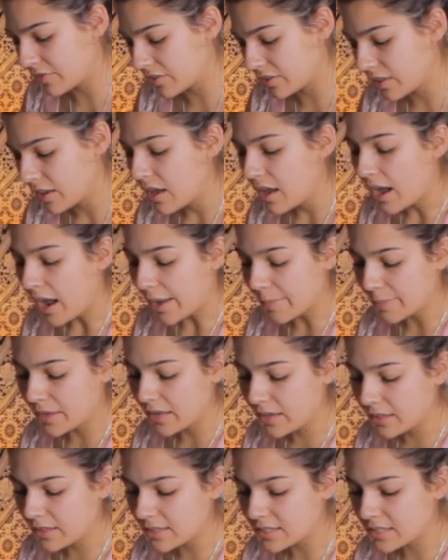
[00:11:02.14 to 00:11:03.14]
if I'm
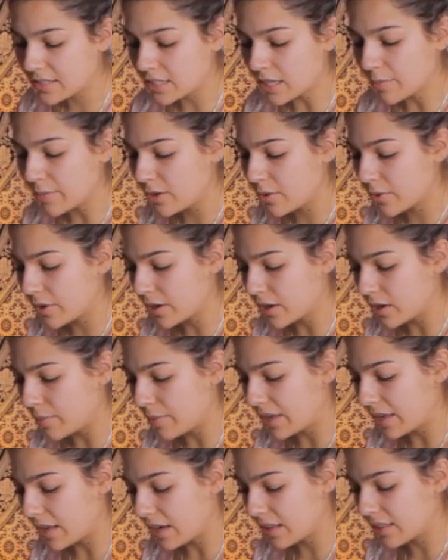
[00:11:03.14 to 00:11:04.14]
getting that some of you are going to
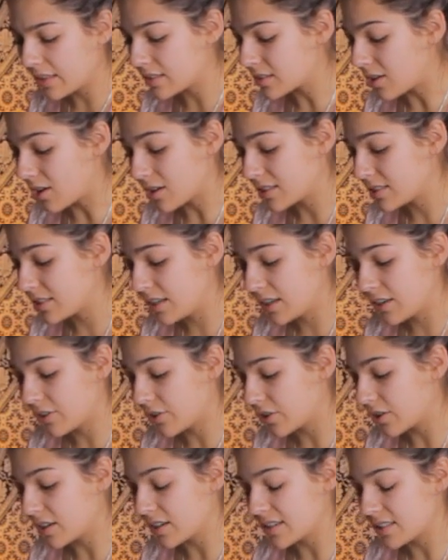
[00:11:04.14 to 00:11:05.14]
be getting this honesty and
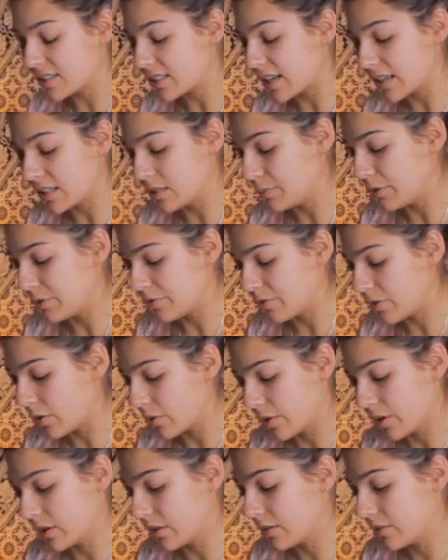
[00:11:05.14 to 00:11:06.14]
you're going to decide to move
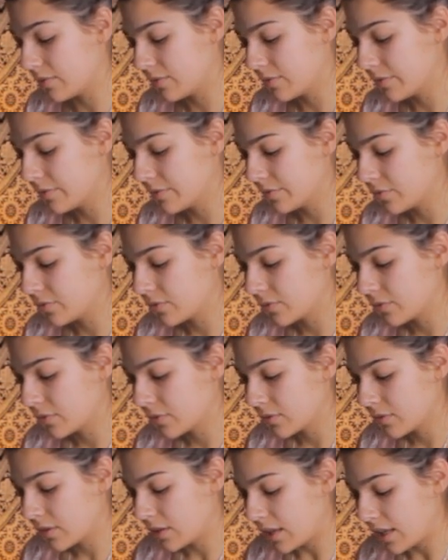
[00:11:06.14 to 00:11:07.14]
forward.
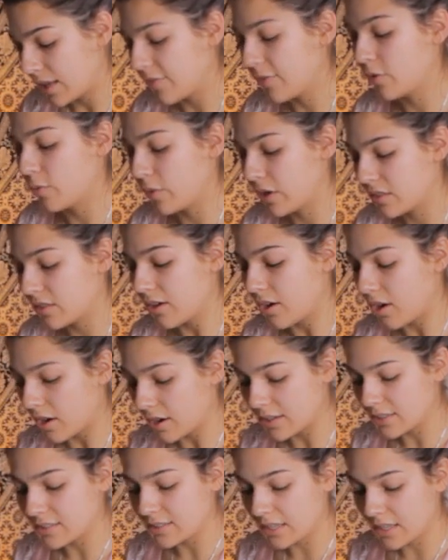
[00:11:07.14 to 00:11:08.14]
Even with the
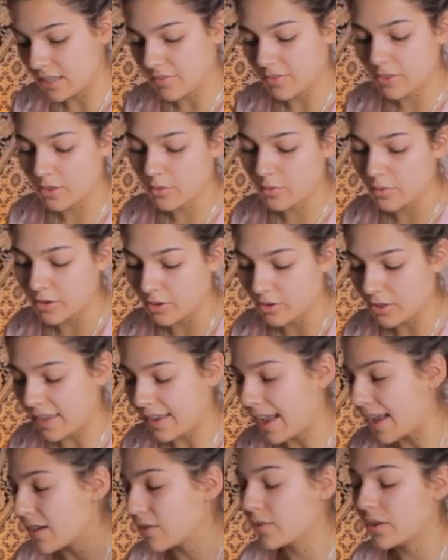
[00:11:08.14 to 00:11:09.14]
honesty, even though you're
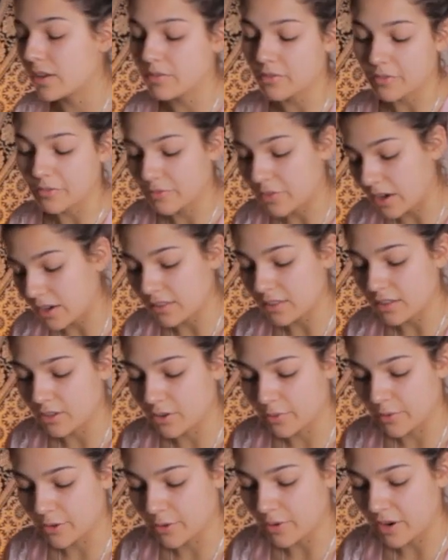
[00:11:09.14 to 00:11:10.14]
like, I don't give a fuck that
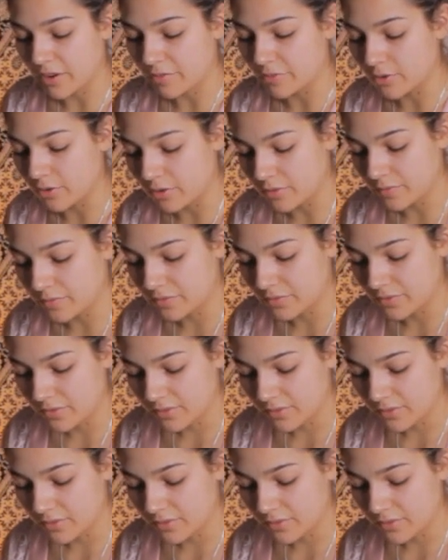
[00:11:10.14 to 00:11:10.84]
you're regretful.